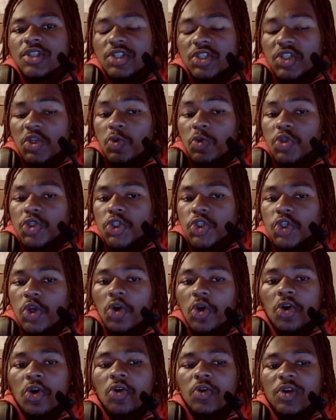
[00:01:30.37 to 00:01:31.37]
So a
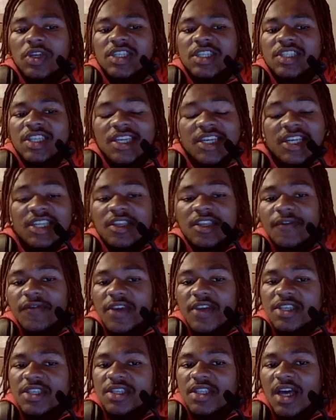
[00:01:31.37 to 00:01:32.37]
soul is an
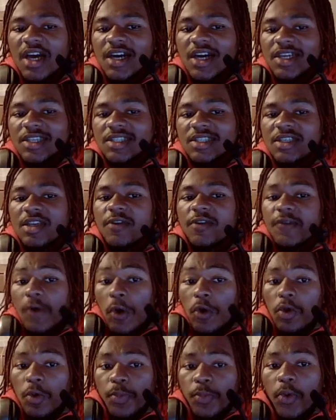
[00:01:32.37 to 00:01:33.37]
individualized
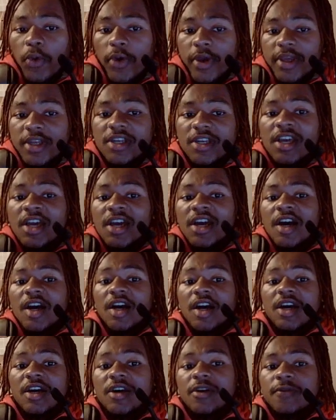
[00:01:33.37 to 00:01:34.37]
focal point
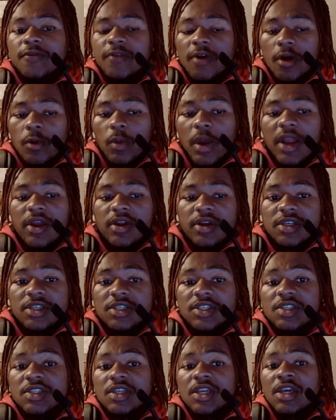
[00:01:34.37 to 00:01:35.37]
of
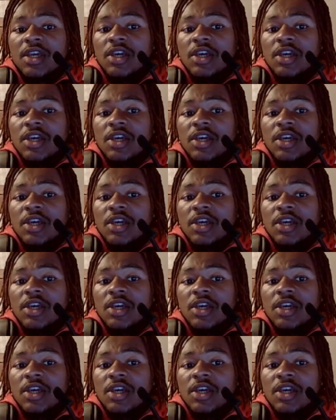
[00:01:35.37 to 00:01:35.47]
awareness.